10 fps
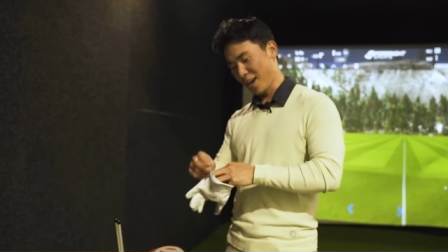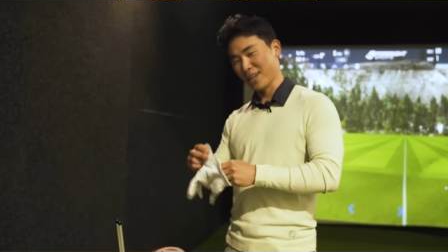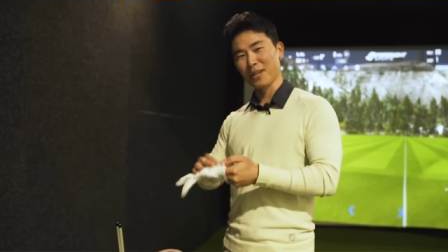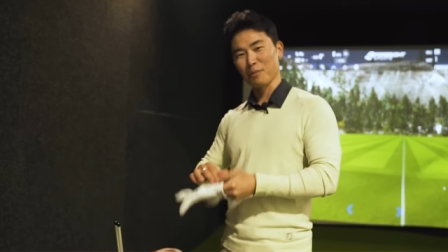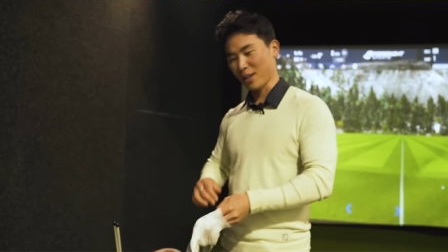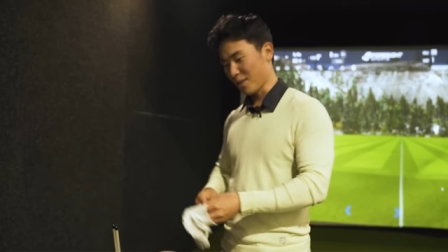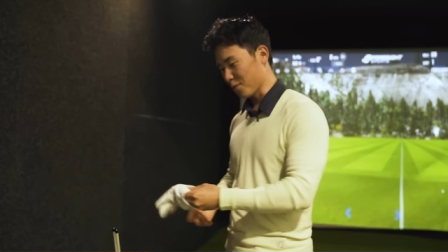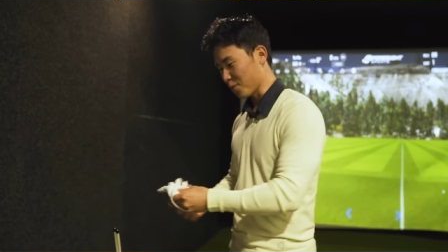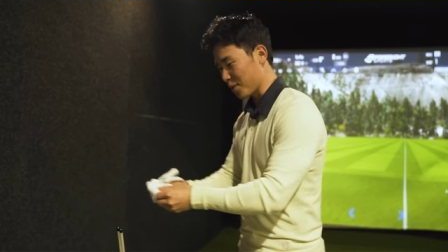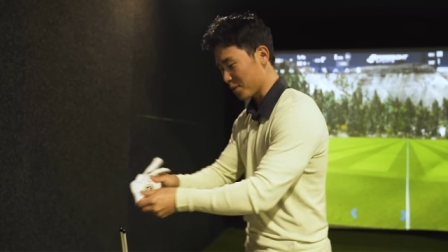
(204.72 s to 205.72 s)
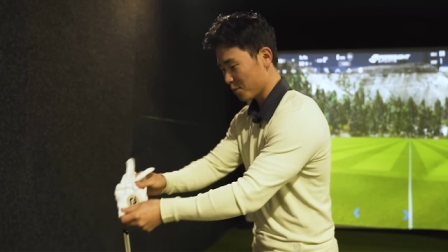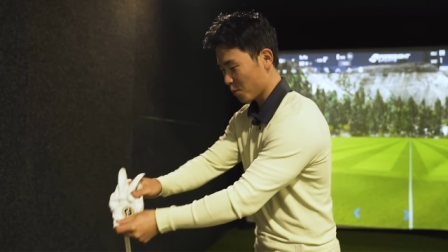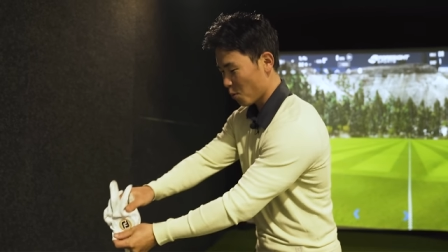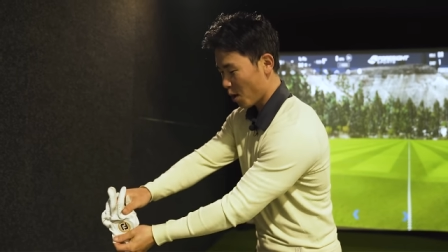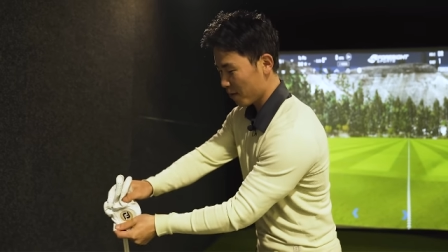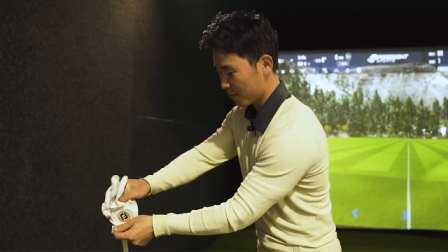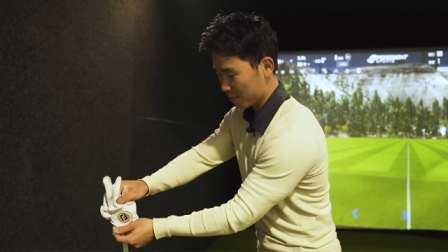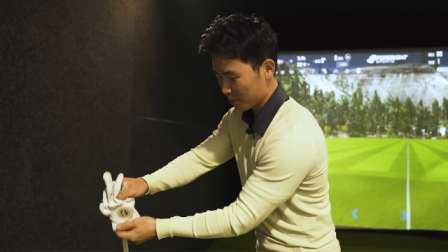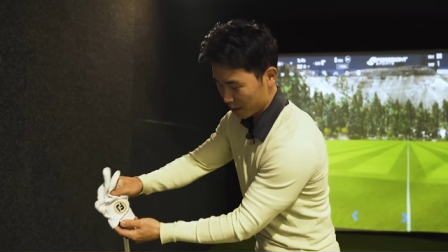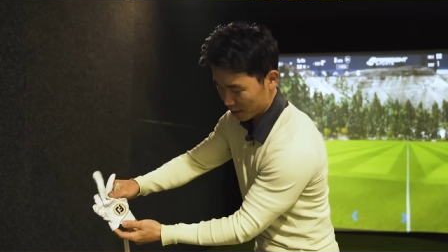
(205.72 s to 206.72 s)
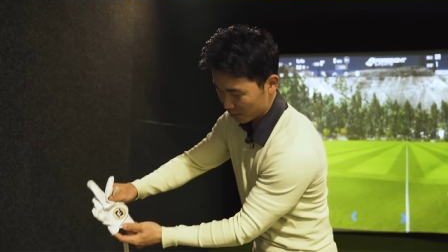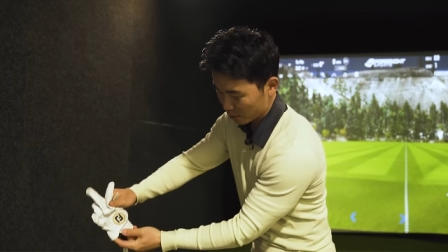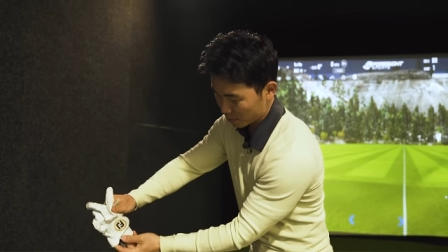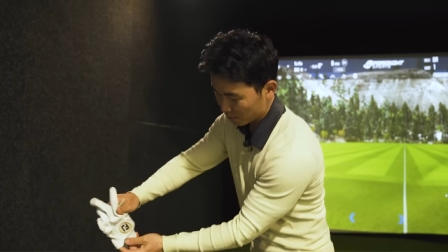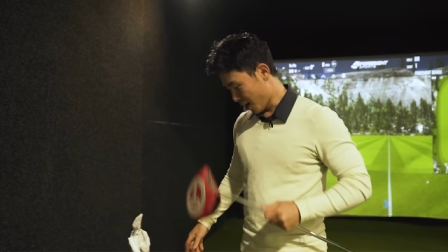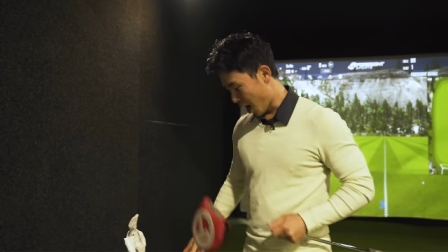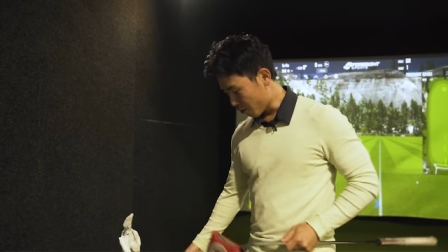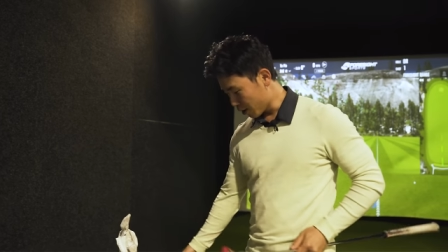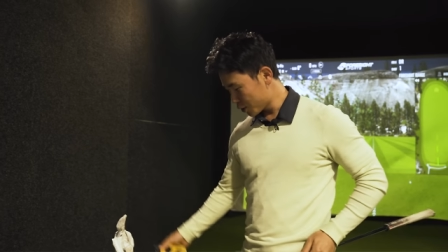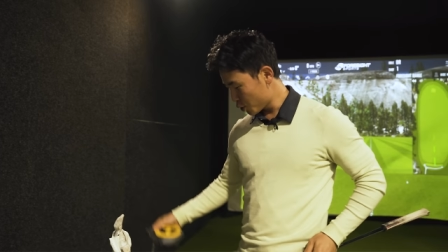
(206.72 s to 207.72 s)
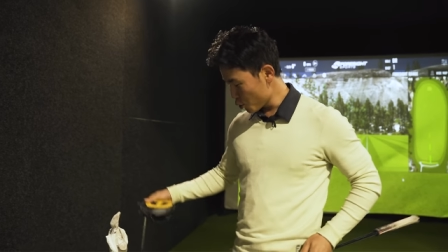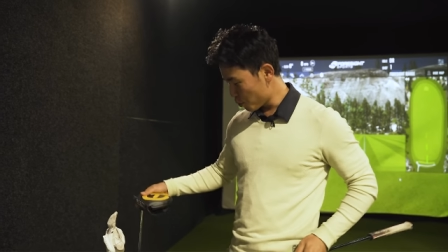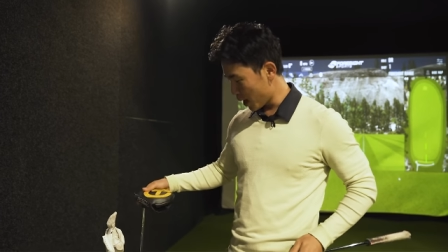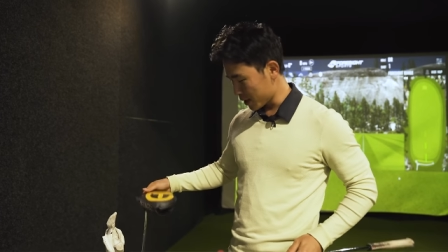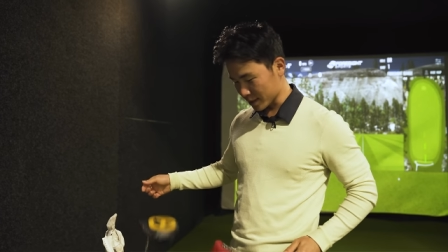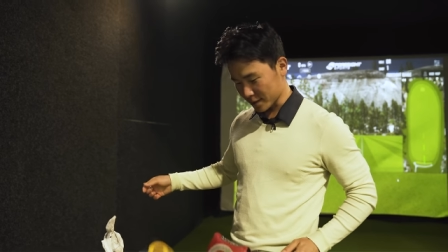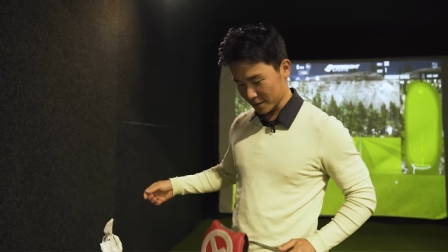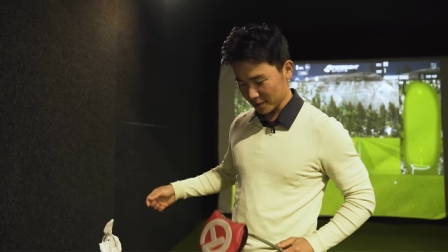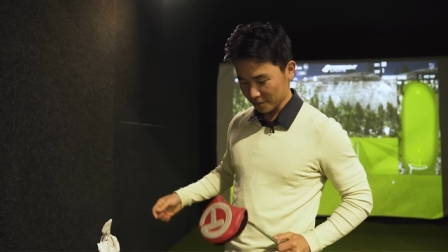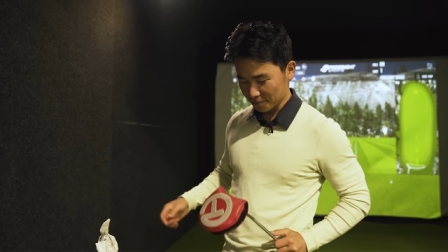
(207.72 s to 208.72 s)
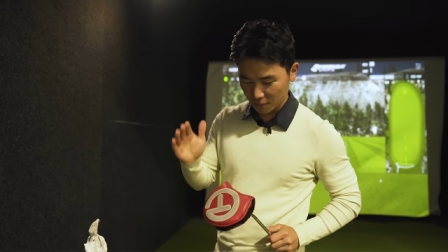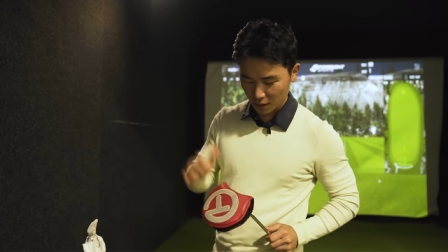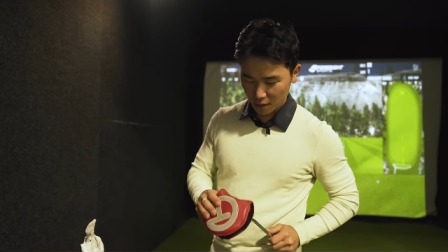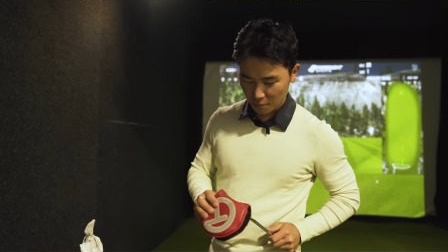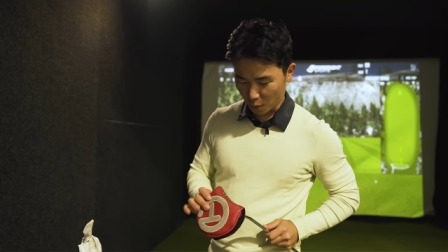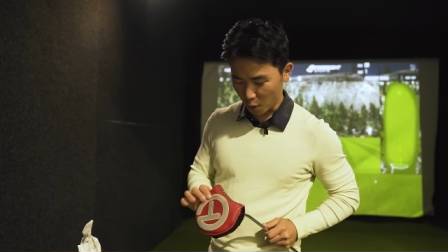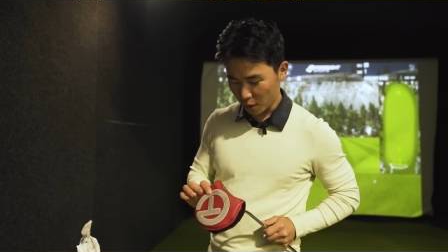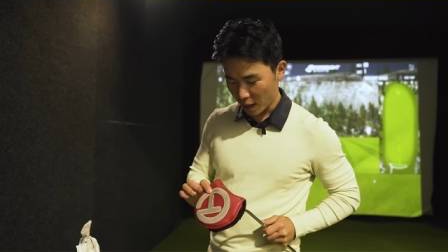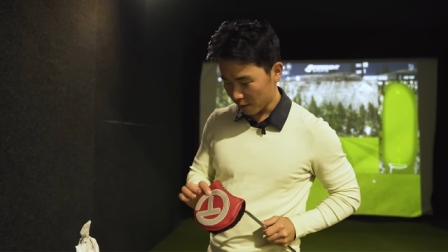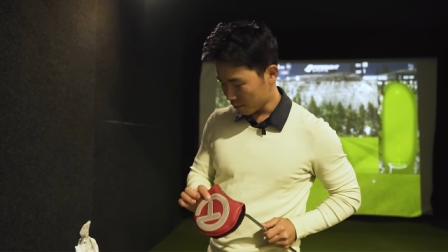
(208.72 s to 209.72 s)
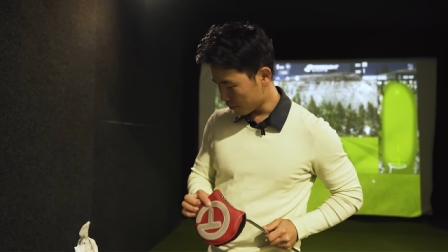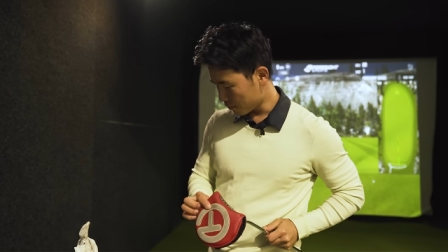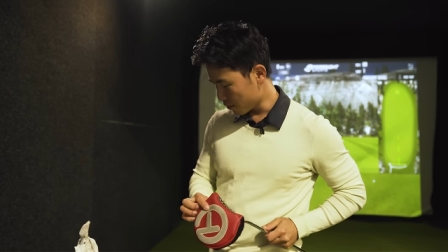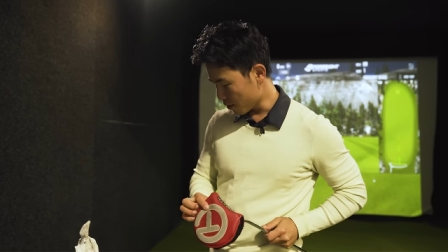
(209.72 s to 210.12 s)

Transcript: I'm gonna take my glove off. I don't even know why I have my glove on. I run two putters. Both have